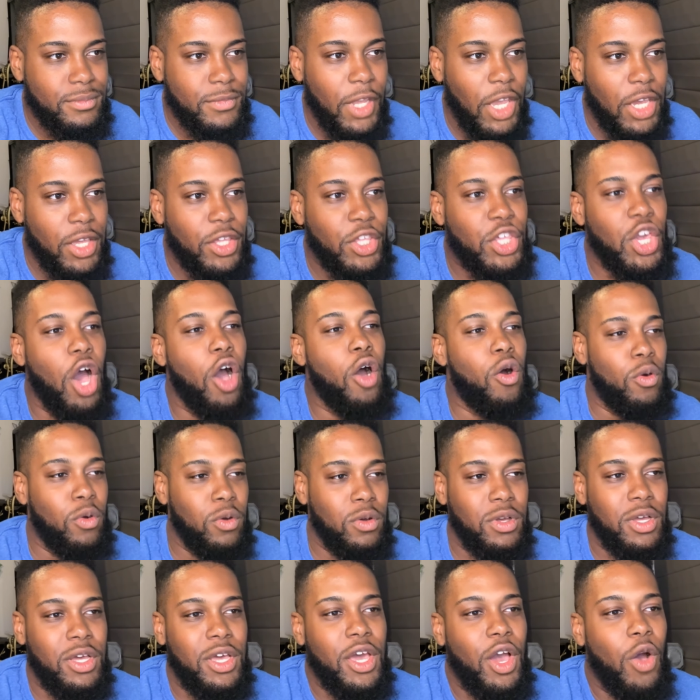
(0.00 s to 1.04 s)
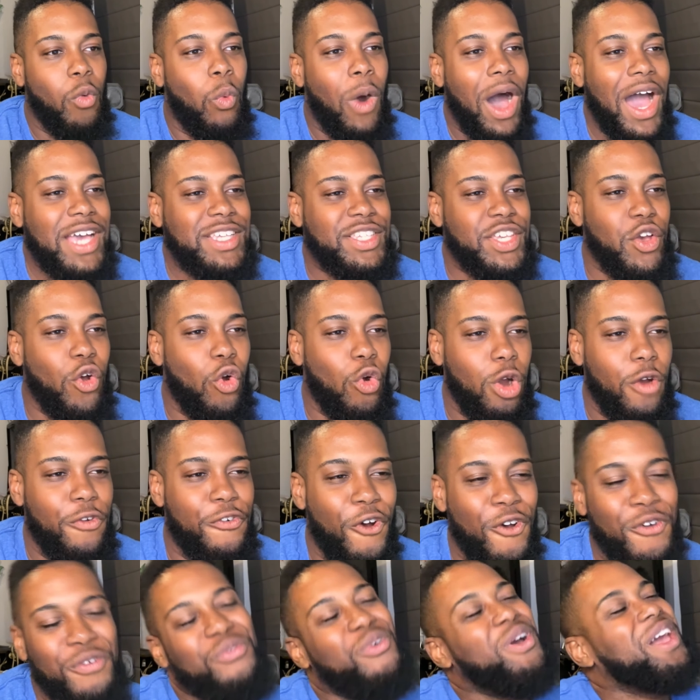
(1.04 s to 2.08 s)
Yo, why is he
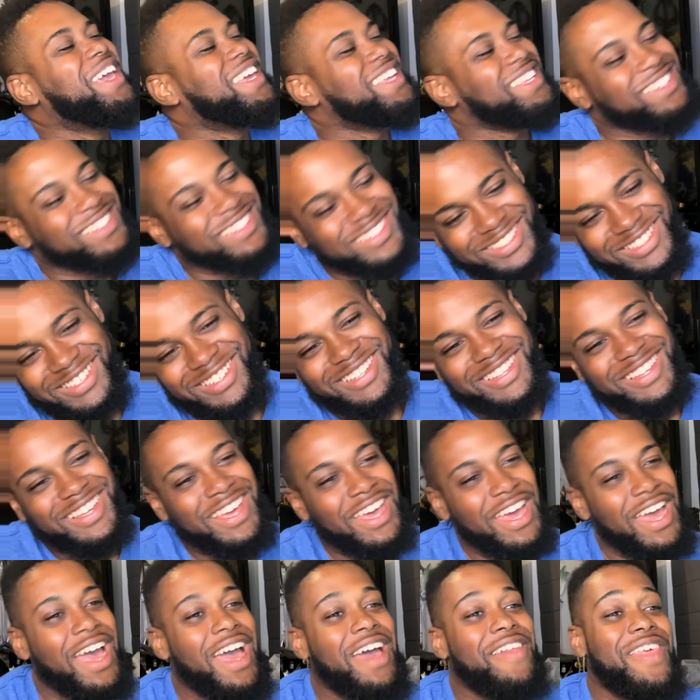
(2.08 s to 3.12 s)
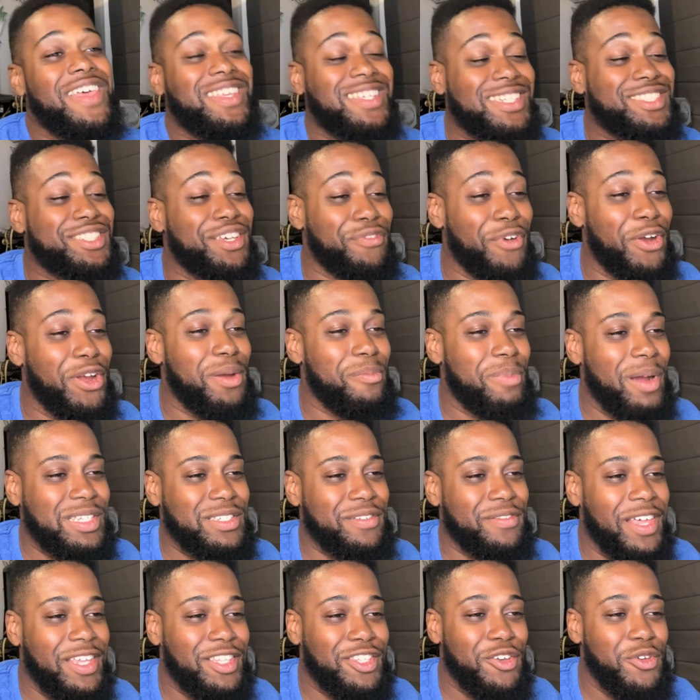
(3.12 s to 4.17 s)
overweight? That's actually very
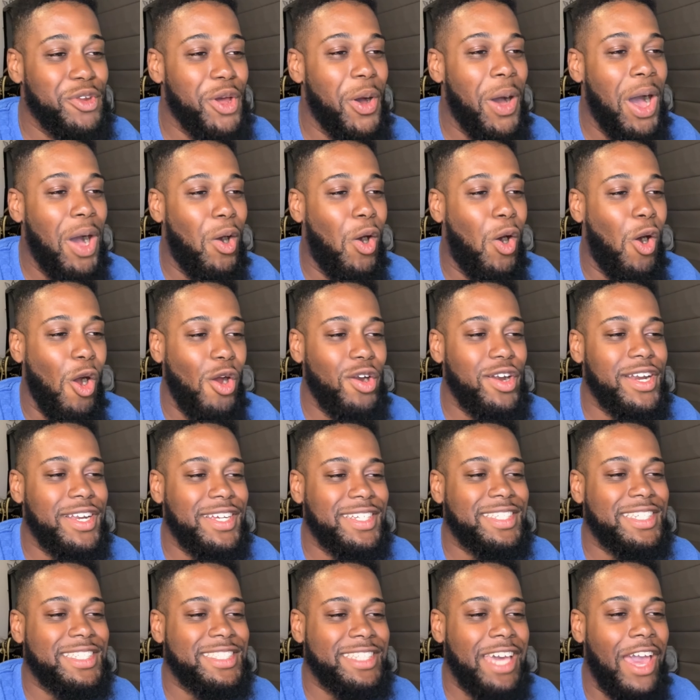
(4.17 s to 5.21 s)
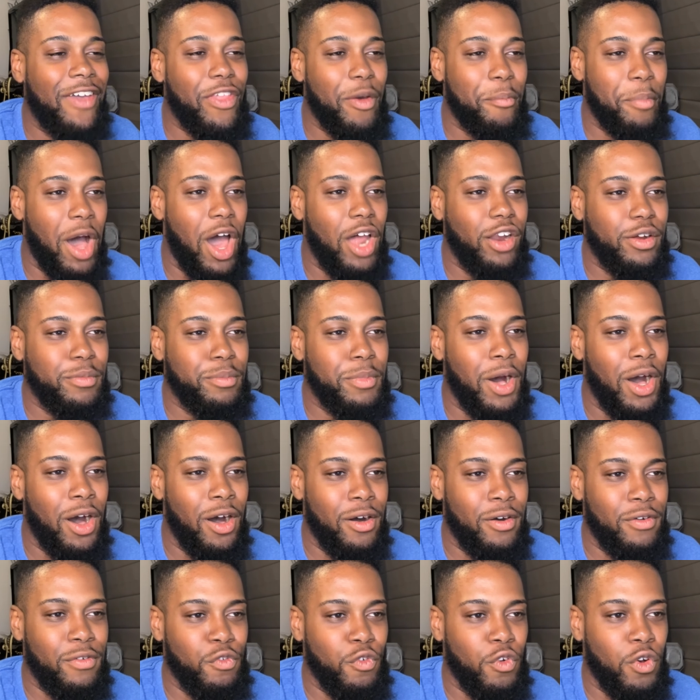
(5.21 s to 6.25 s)
impressive. Like, do you know how hard it is to stay at the bottom
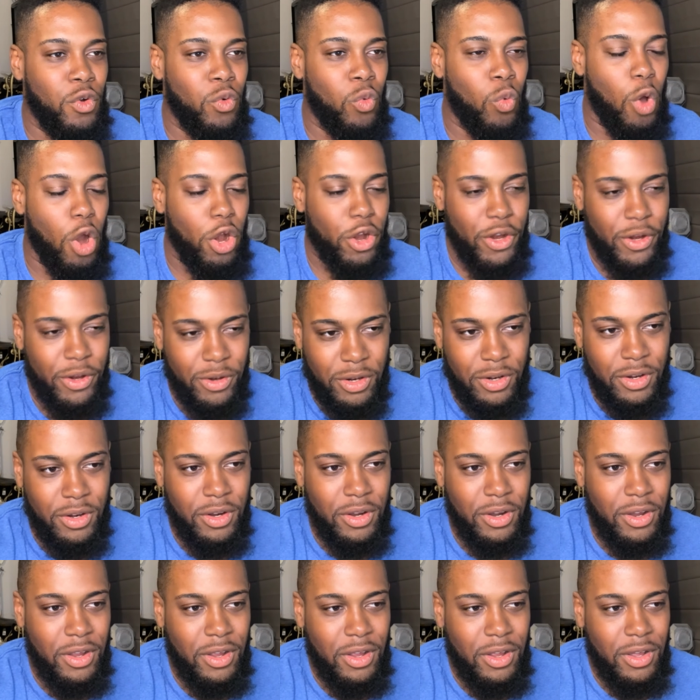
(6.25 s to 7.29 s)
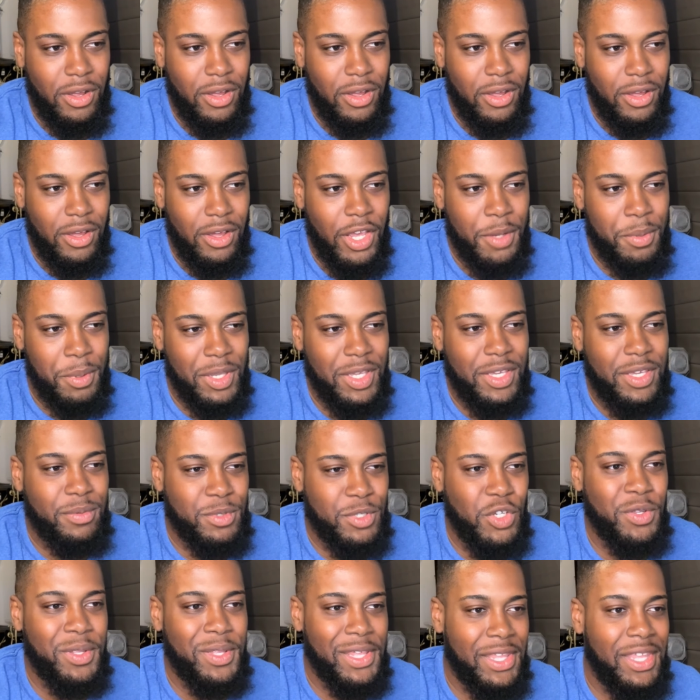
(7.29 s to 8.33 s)
of water? I really
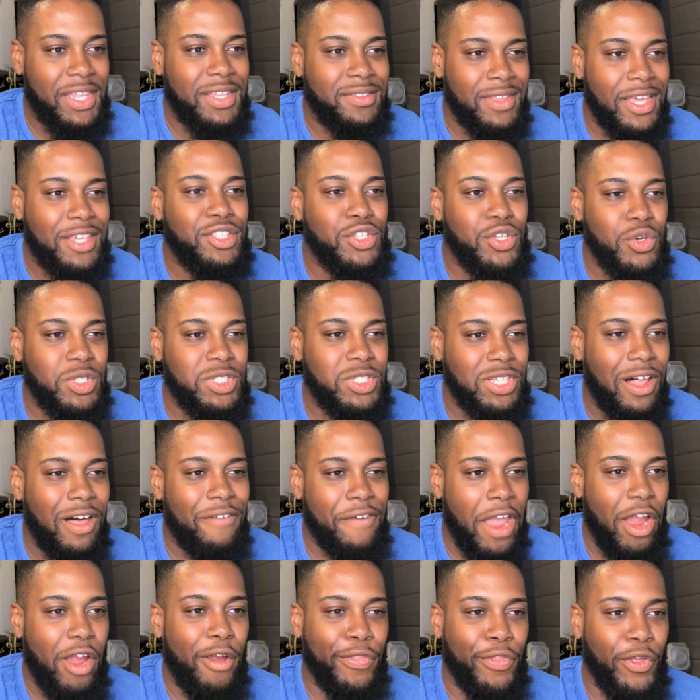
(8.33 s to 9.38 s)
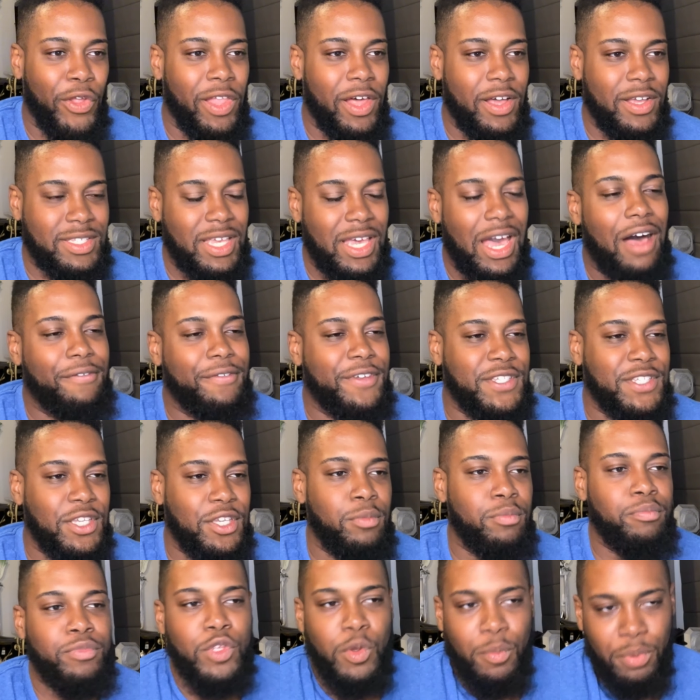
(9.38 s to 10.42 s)
considerably, they do still have air in their lungs. Like, obviously,
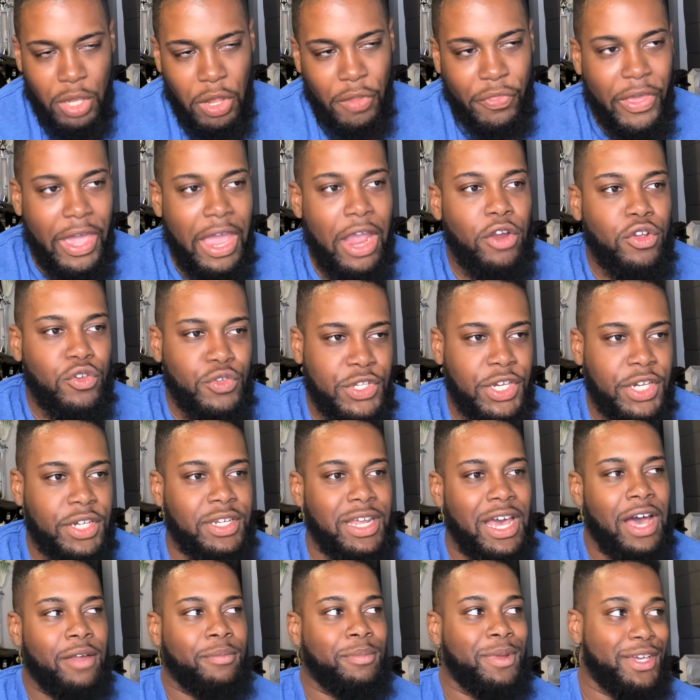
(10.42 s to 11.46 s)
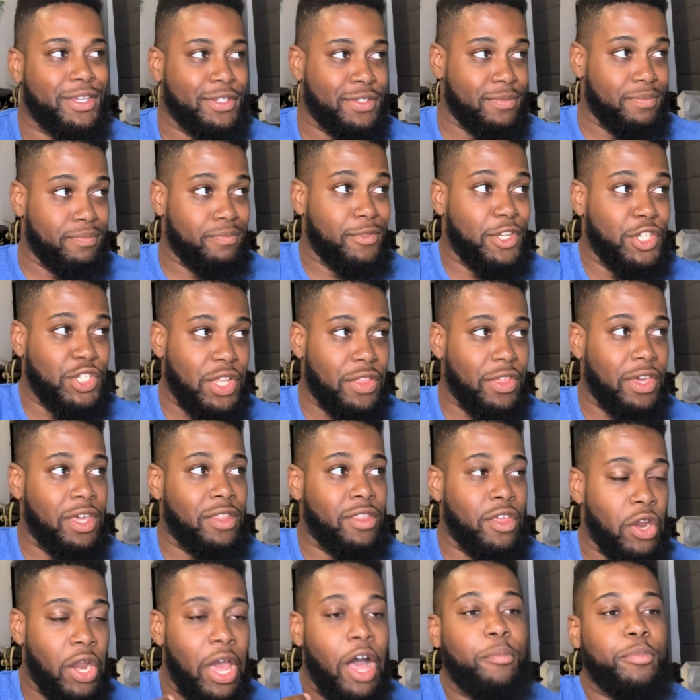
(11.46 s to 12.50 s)
you blow out the air, you sink down because there's nothing in
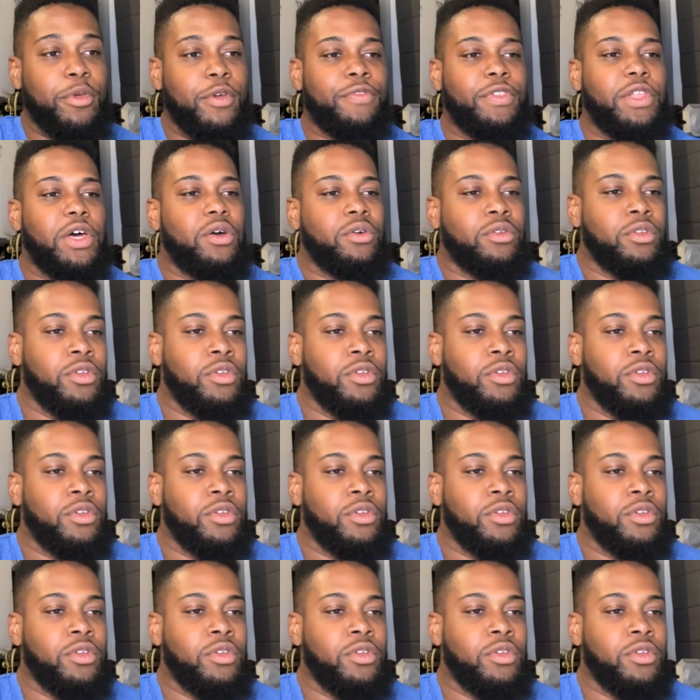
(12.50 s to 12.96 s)
there to help you float.